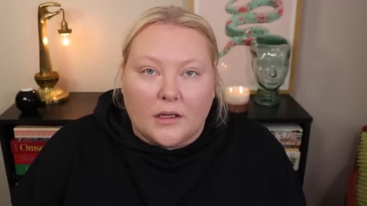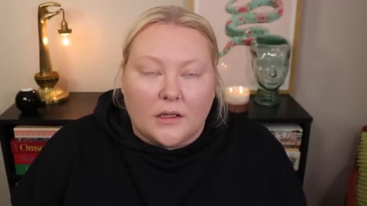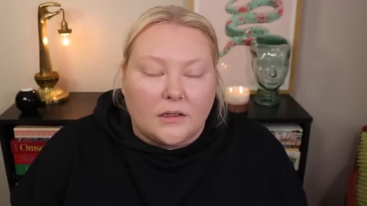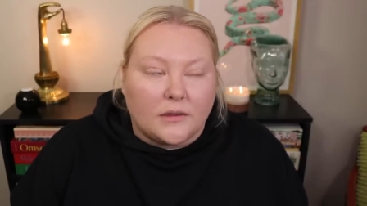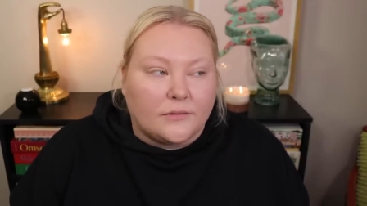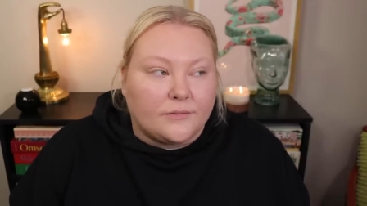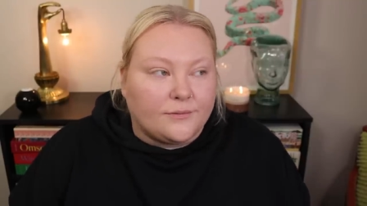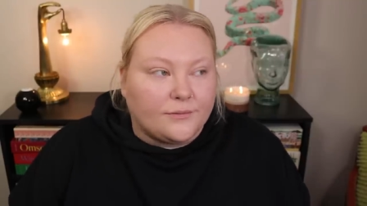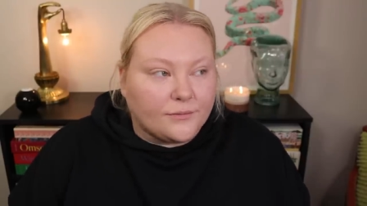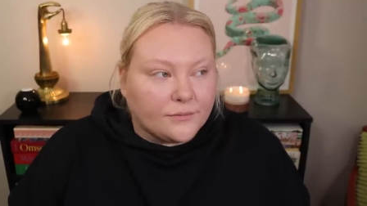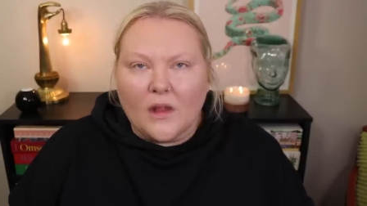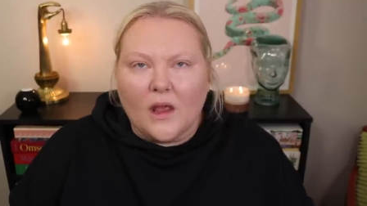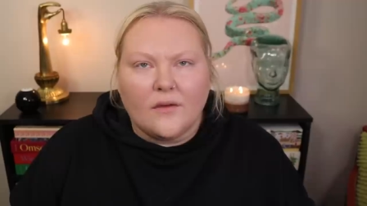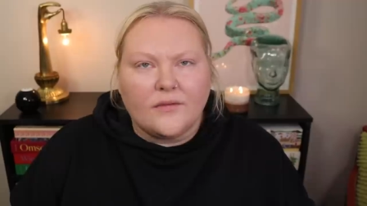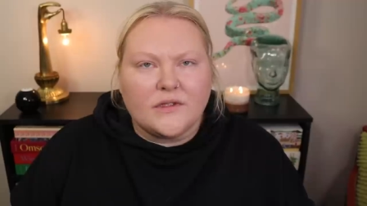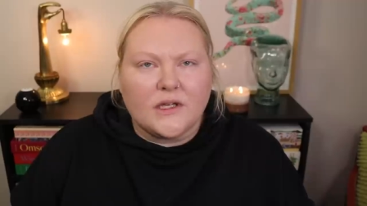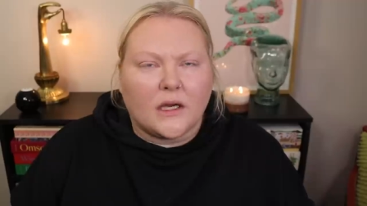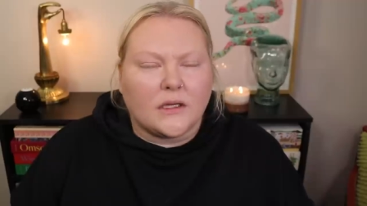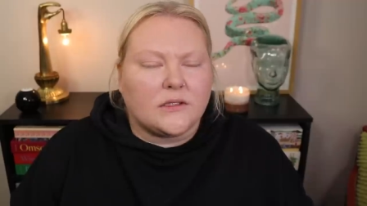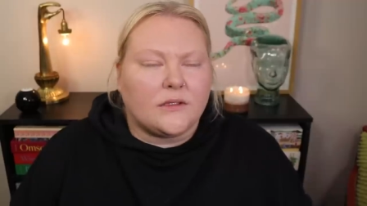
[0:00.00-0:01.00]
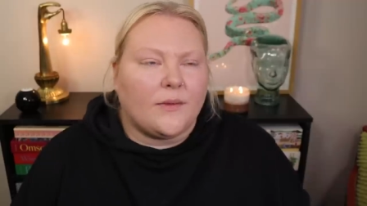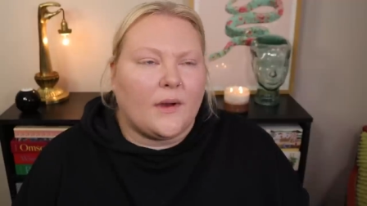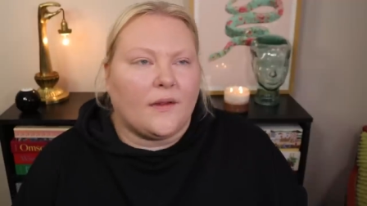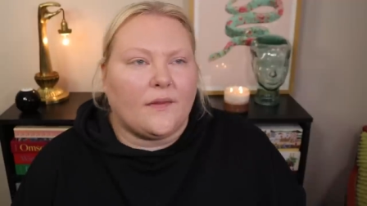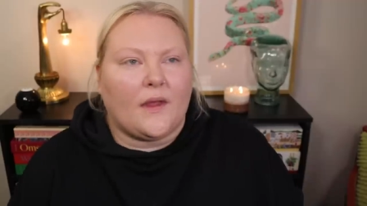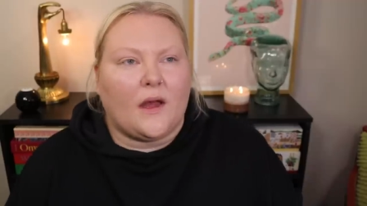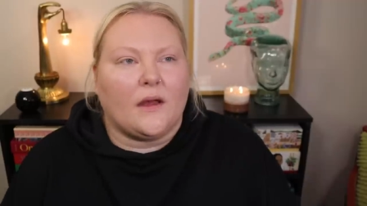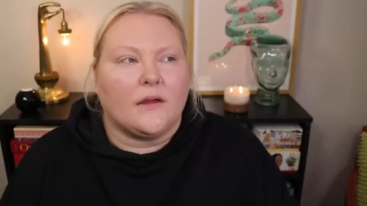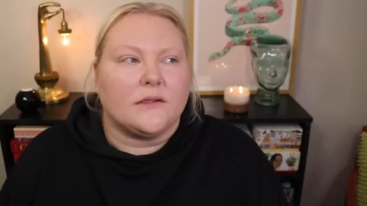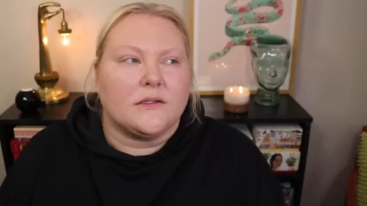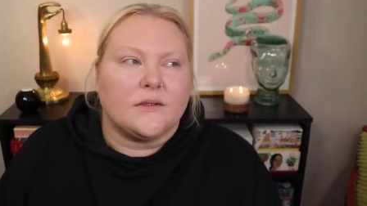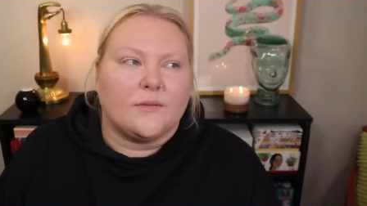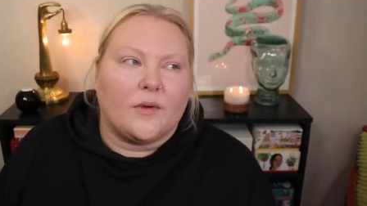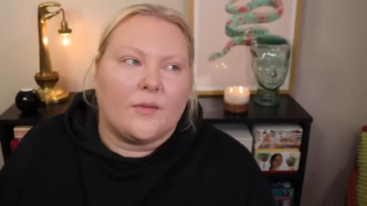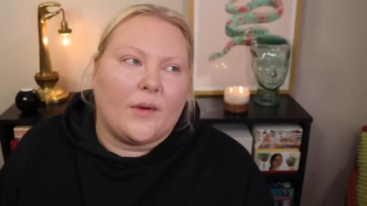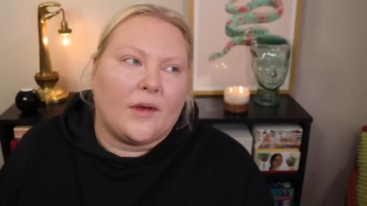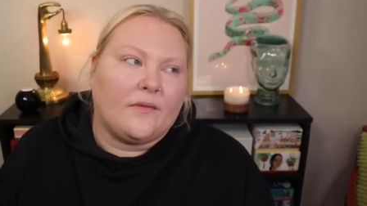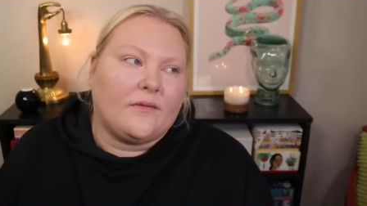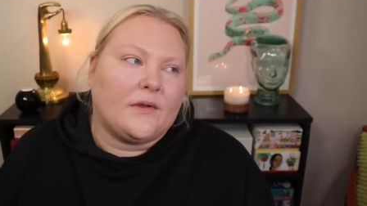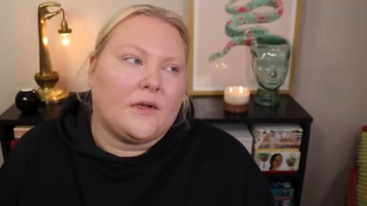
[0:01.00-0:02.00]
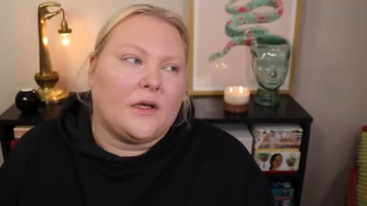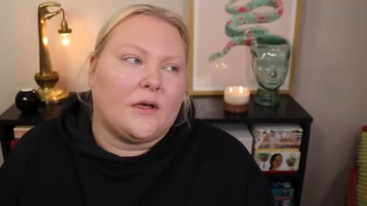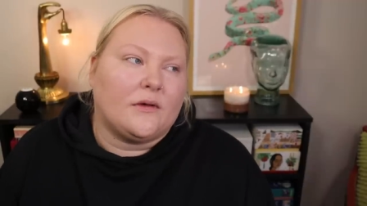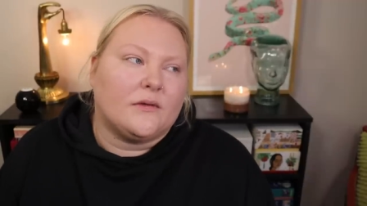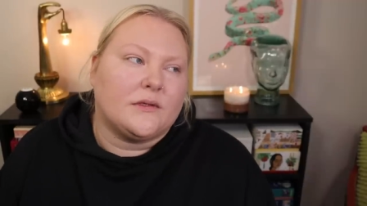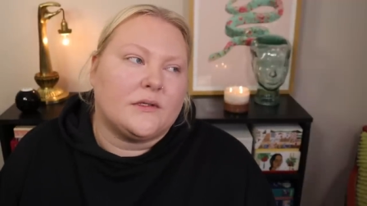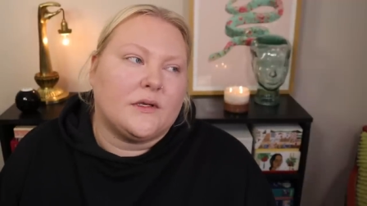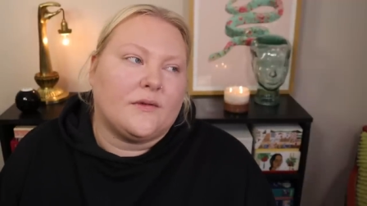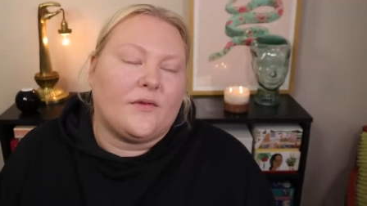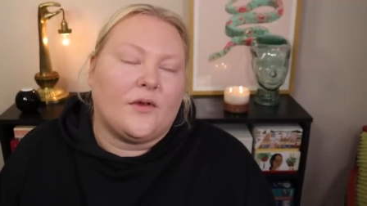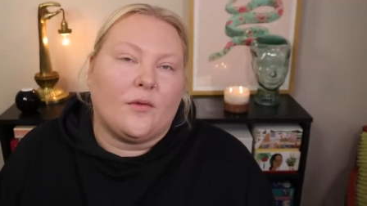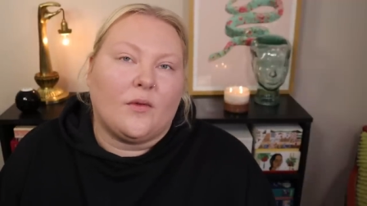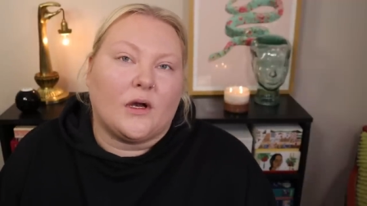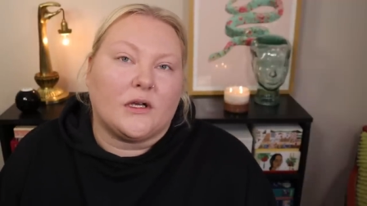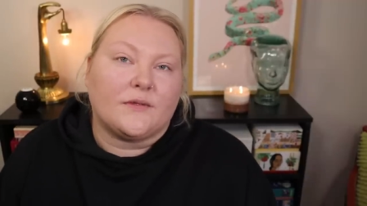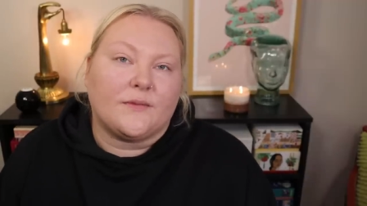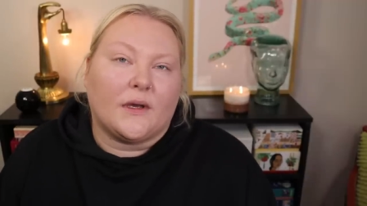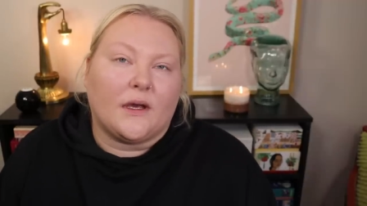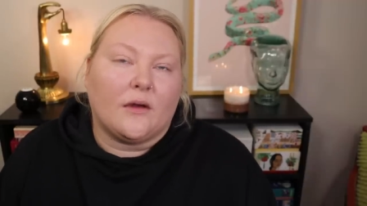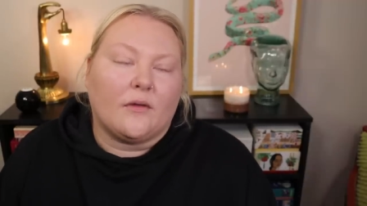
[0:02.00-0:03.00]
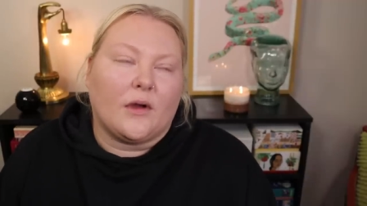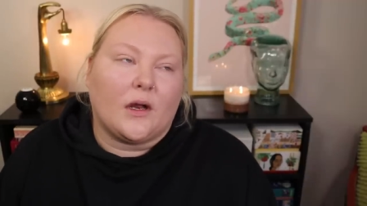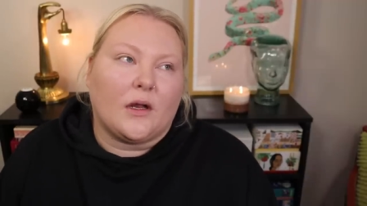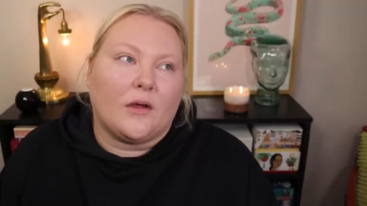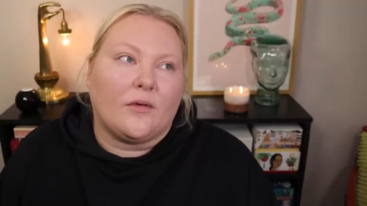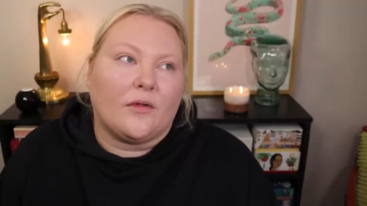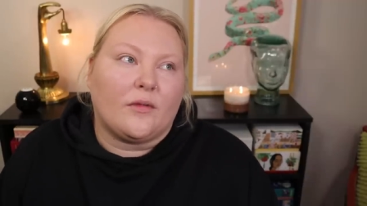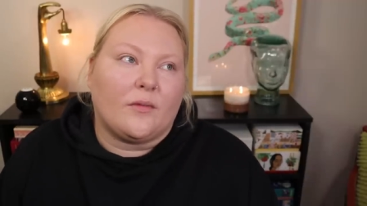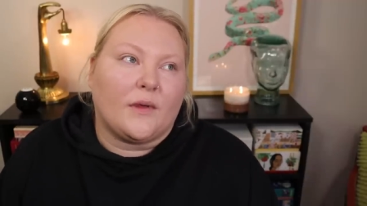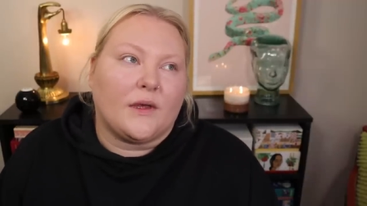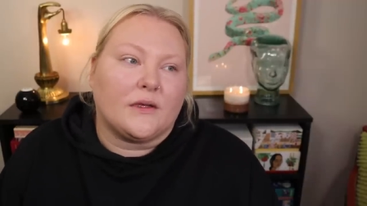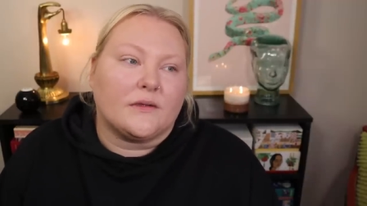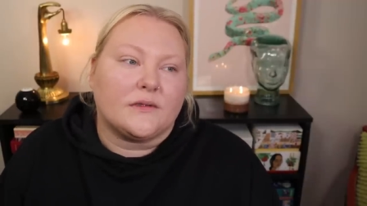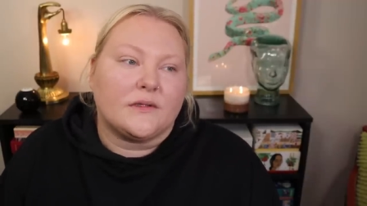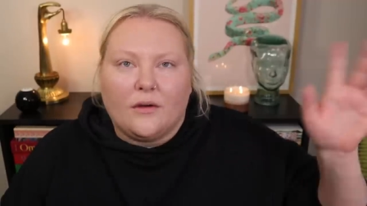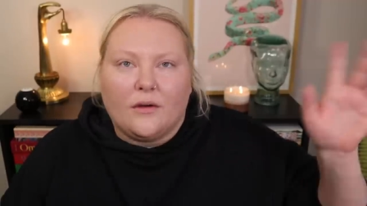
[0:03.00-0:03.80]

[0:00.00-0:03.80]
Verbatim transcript: and I've talked about that in some of my videos if you watch my Get Ready With Me's,